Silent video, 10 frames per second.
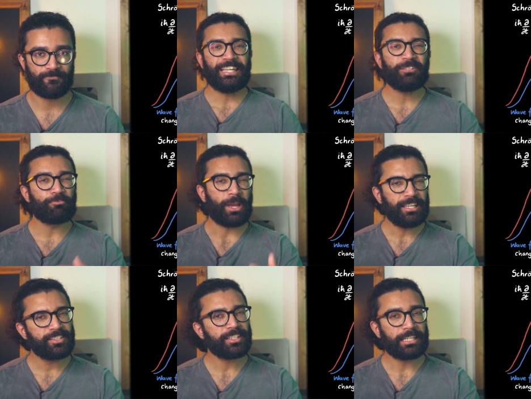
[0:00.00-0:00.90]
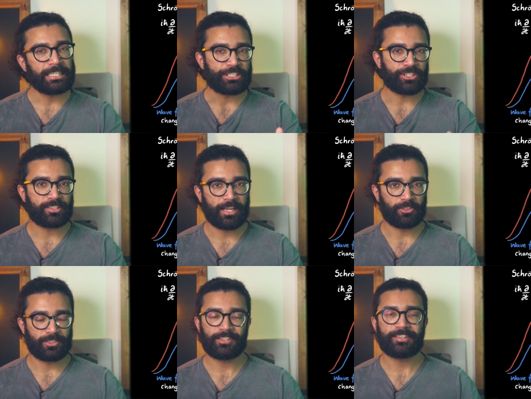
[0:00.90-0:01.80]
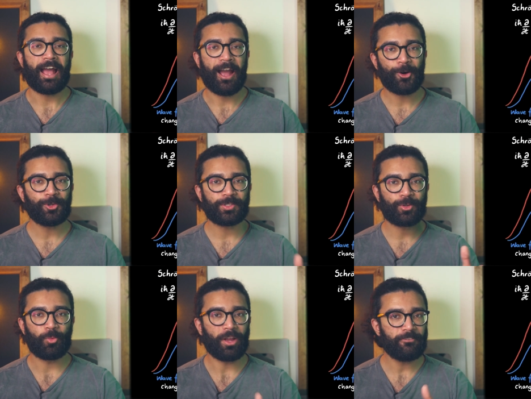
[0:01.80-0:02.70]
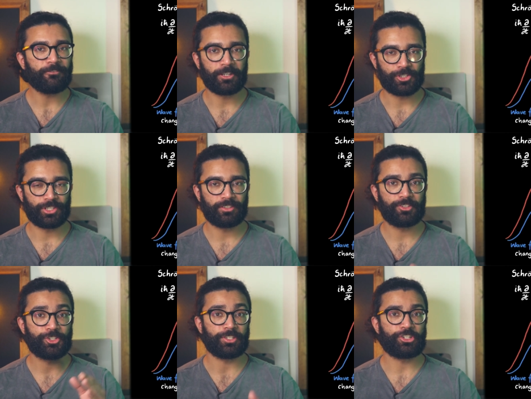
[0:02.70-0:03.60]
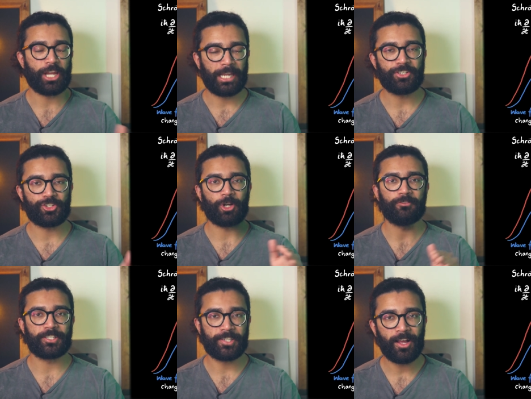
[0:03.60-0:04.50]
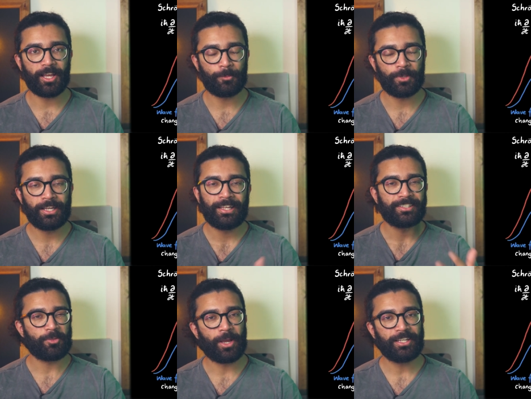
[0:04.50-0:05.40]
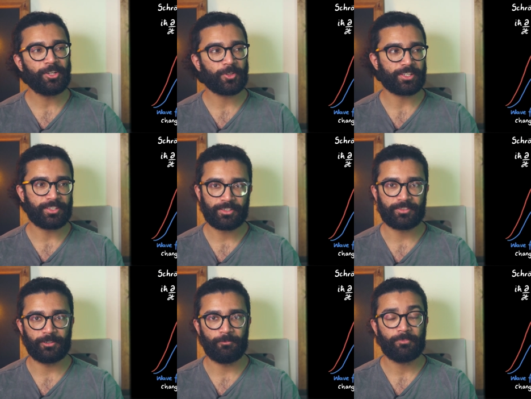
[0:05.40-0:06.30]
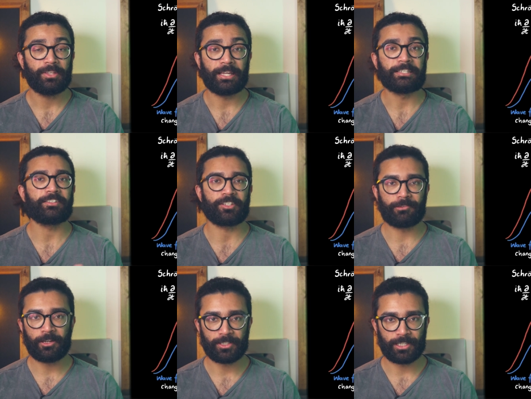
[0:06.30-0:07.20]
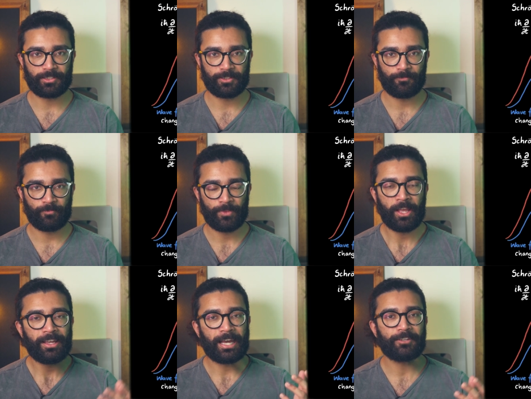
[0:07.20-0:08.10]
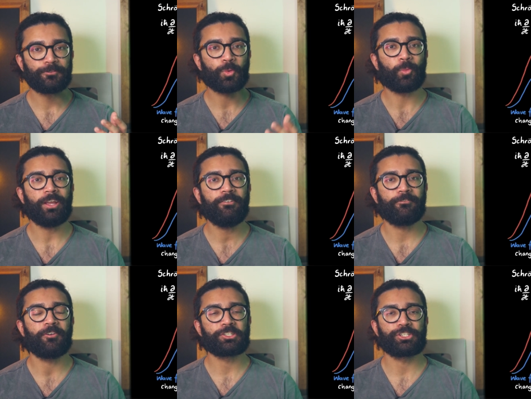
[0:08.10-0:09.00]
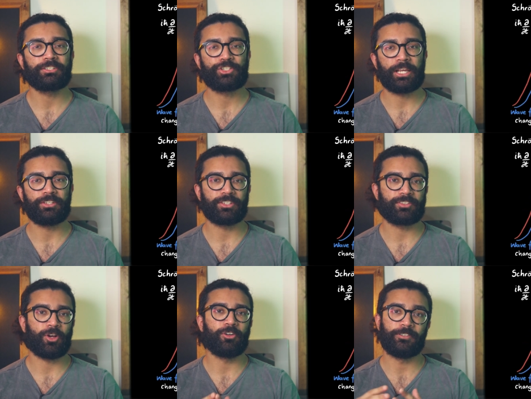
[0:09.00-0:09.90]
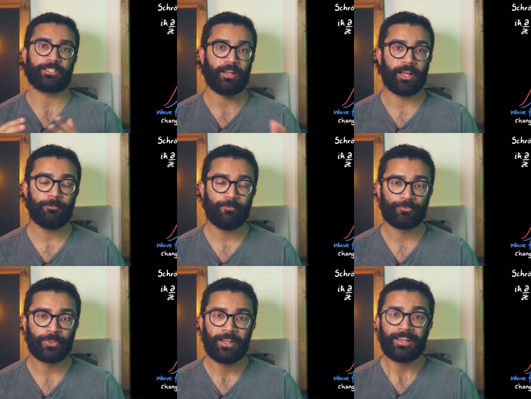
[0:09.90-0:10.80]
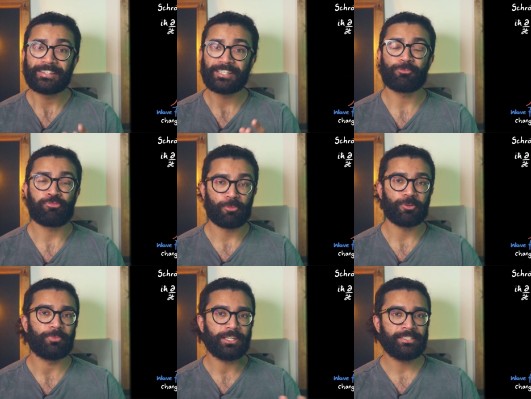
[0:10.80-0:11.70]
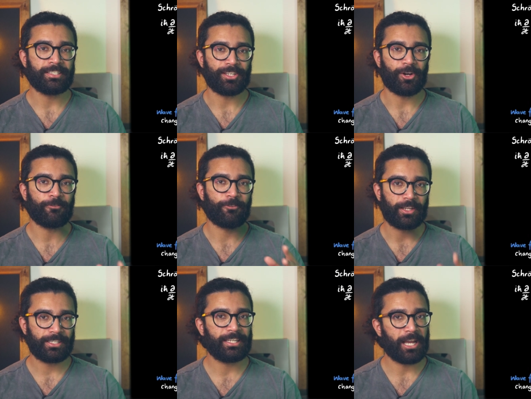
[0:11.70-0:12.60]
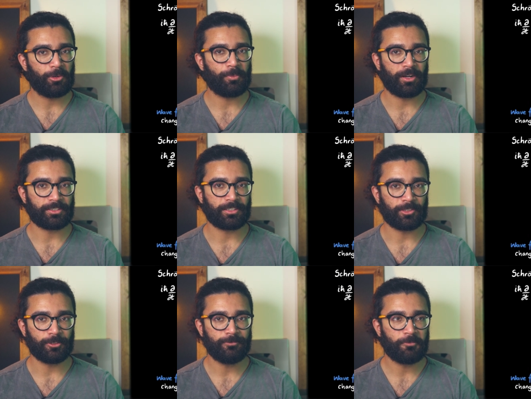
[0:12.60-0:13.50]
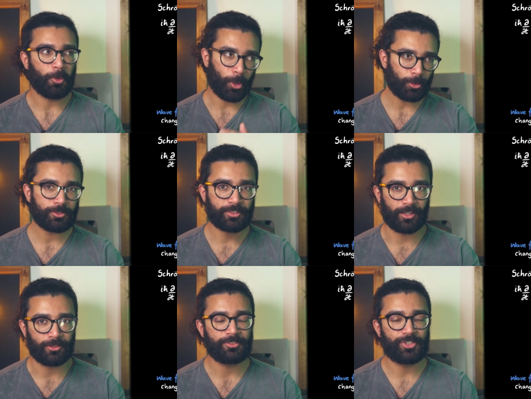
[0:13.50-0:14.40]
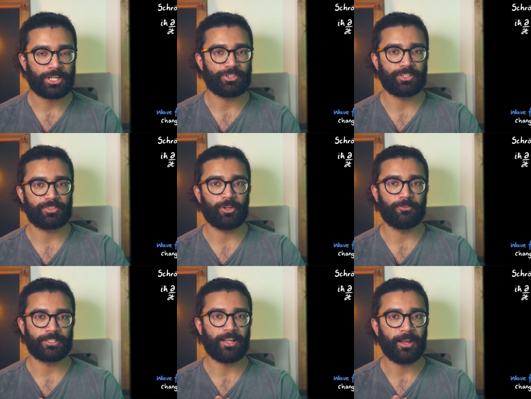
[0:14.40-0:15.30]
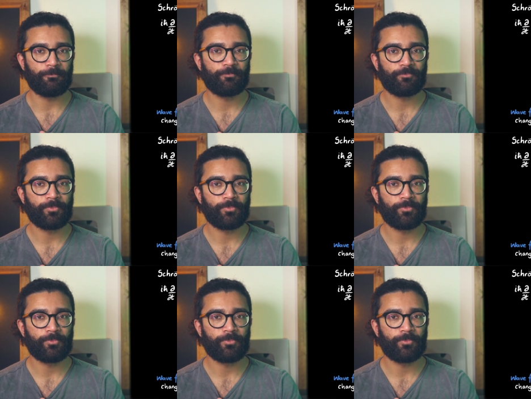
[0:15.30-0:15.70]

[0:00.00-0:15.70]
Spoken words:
It basically just tells us how the wave function should change over time, depending on the system and its surroundings. And if the wave function changes over time, then the probability of finding our particle also changes over time.